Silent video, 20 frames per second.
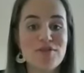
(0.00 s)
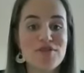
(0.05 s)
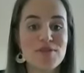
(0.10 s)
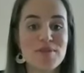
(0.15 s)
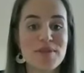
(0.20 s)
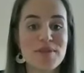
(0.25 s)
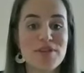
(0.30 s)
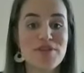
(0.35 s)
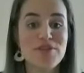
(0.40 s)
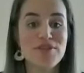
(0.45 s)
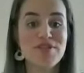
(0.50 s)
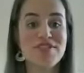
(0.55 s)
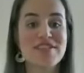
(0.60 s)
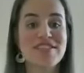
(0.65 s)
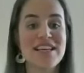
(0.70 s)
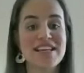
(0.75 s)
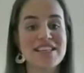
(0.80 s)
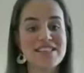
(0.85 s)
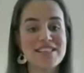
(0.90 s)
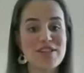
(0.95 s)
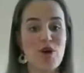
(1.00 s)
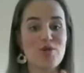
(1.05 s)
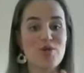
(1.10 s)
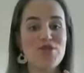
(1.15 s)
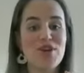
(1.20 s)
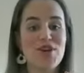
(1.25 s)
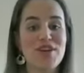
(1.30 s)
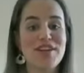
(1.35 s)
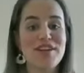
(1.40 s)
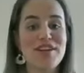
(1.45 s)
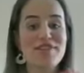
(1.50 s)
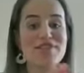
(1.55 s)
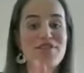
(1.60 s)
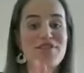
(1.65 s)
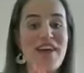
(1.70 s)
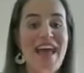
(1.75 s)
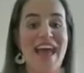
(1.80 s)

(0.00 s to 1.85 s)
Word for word: to be used as alternatives for